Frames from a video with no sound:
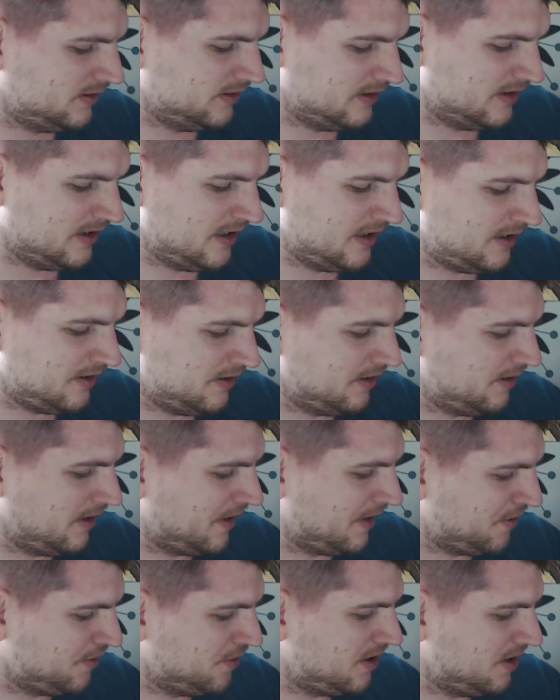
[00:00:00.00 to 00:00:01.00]
I don't know. I
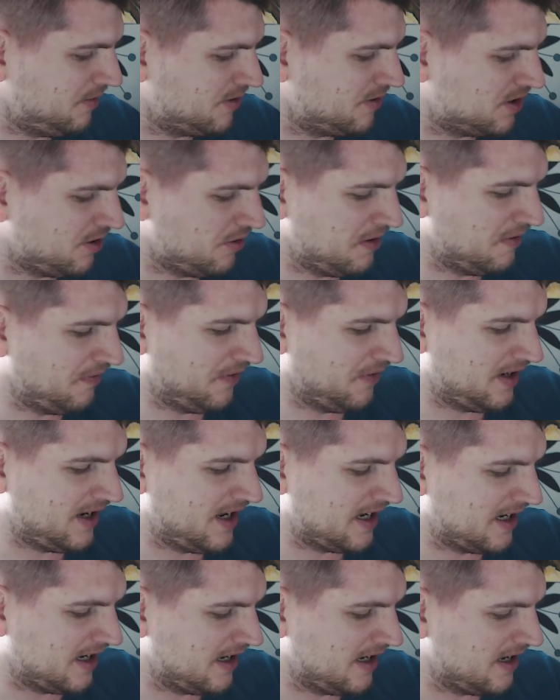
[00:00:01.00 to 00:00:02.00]
thought it was going for
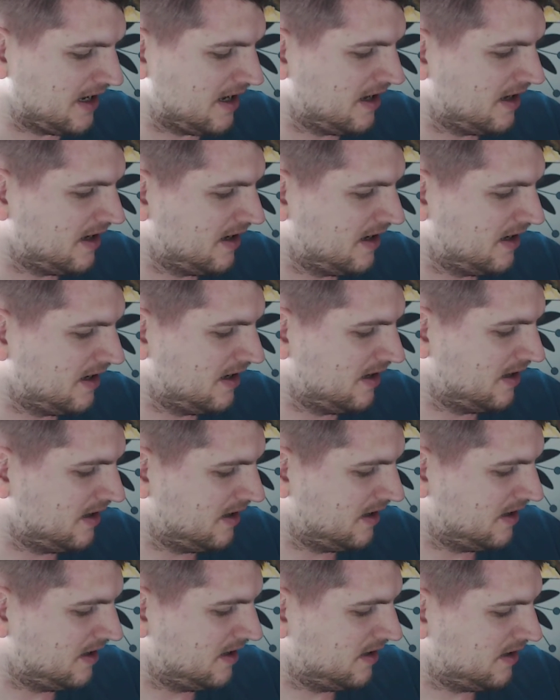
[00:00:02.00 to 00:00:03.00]
like a
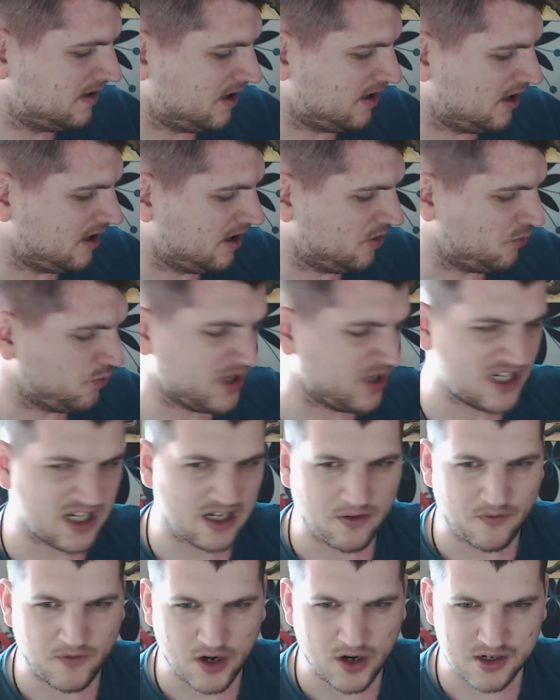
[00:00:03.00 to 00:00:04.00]

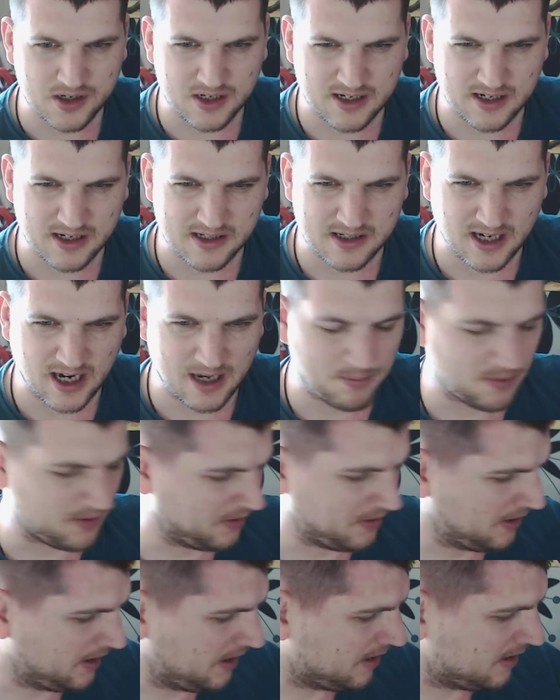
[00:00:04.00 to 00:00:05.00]
Wizard of Oz type
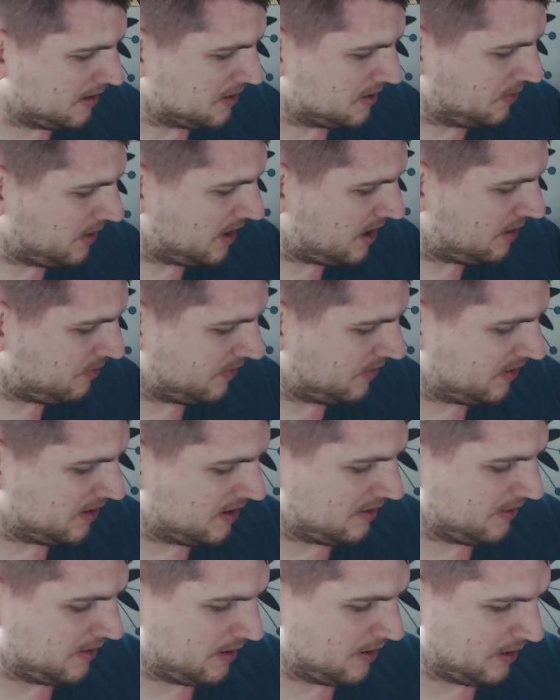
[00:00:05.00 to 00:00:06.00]
of thing as well, with
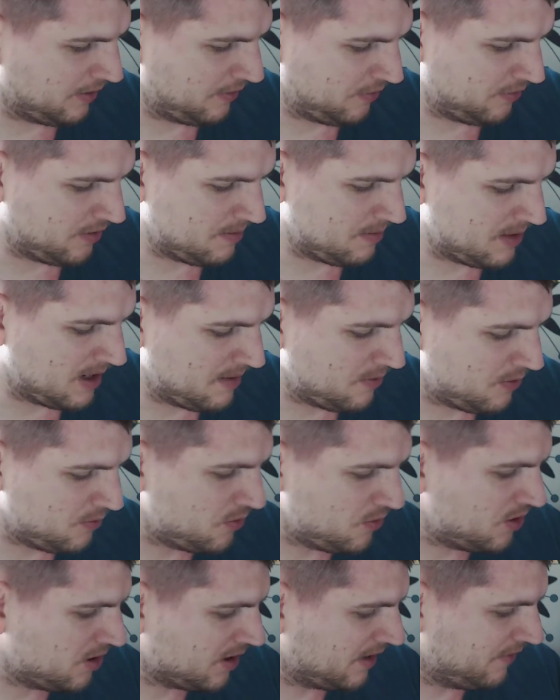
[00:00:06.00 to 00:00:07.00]
the 3 people
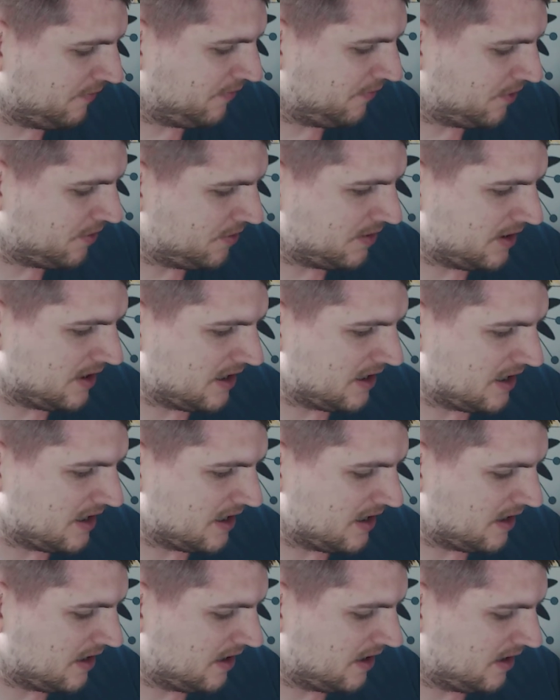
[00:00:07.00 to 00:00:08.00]
walking through
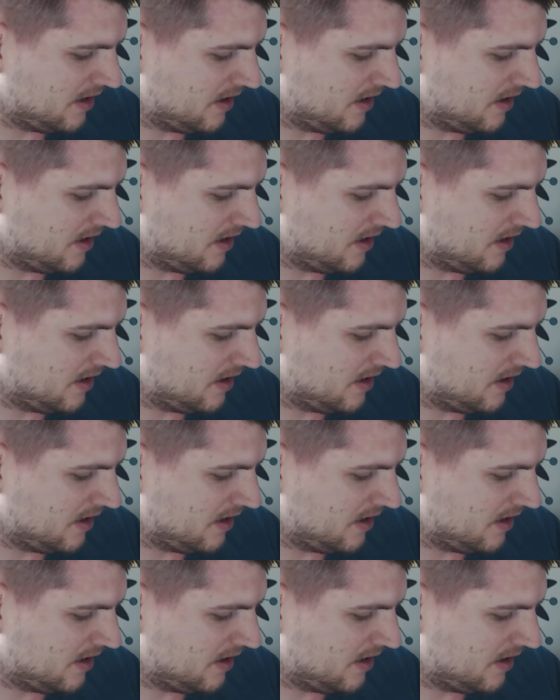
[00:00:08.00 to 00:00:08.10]
the